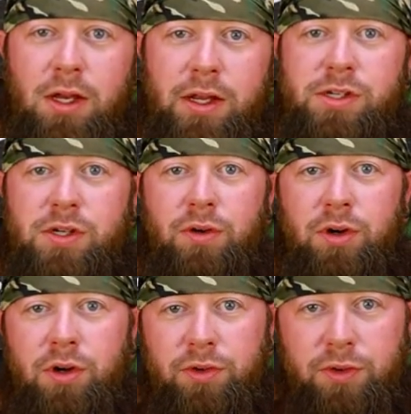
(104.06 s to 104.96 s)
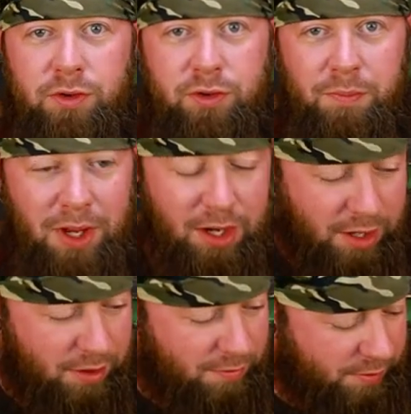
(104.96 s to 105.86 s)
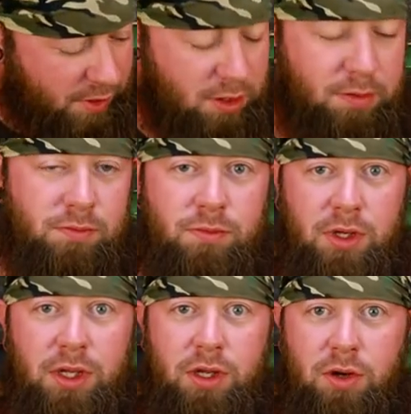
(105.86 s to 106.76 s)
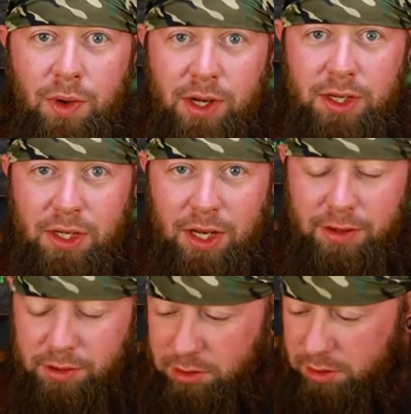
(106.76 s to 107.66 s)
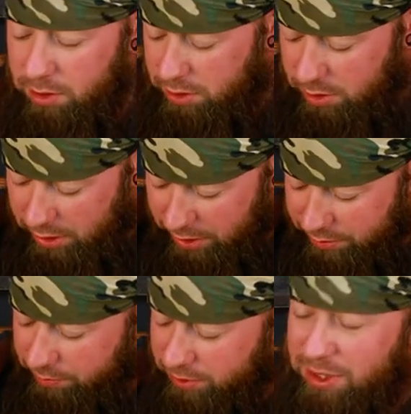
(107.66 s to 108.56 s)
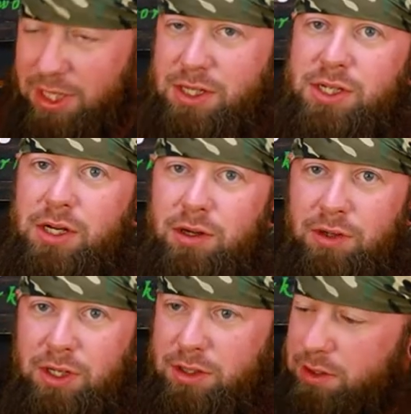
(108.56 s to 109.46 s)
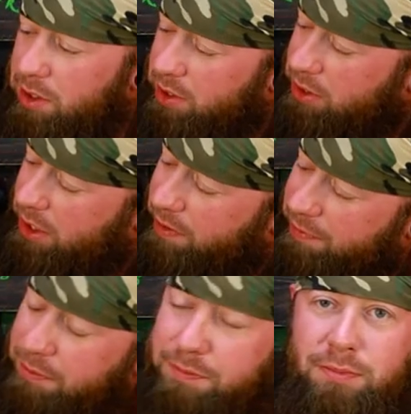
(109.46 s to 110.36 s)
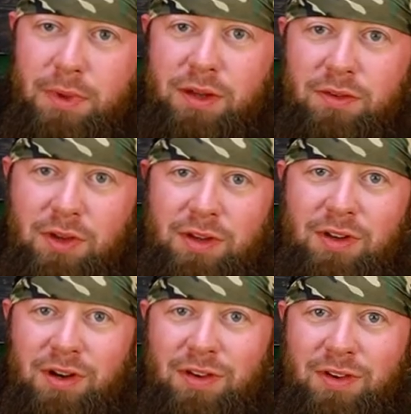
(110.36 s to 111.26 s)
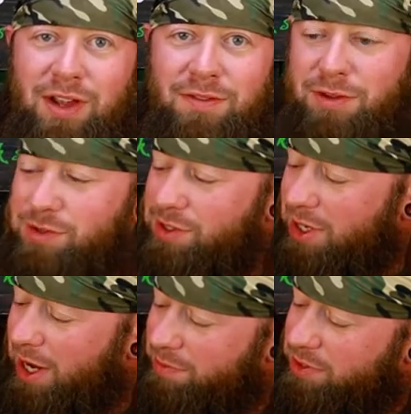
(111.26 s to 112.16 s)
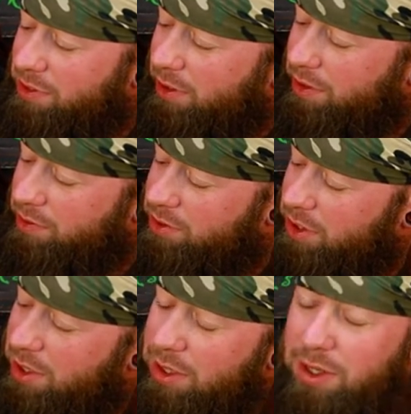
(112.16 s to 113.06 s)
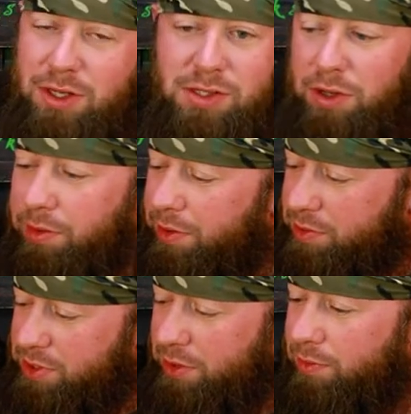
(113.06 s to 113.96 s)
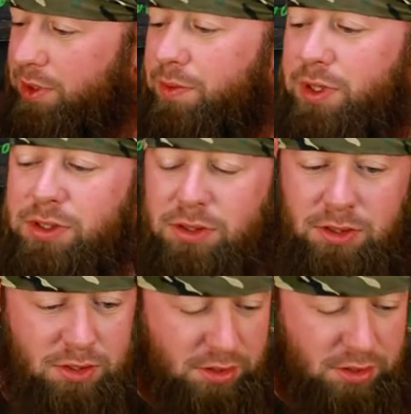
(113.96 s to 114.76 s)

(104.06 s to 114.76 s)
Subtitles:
This shoulder holster is made out of really good quality leather. The retention on it, you can tell from magazines, I don't even have those snaps closed. It's holding those in really well.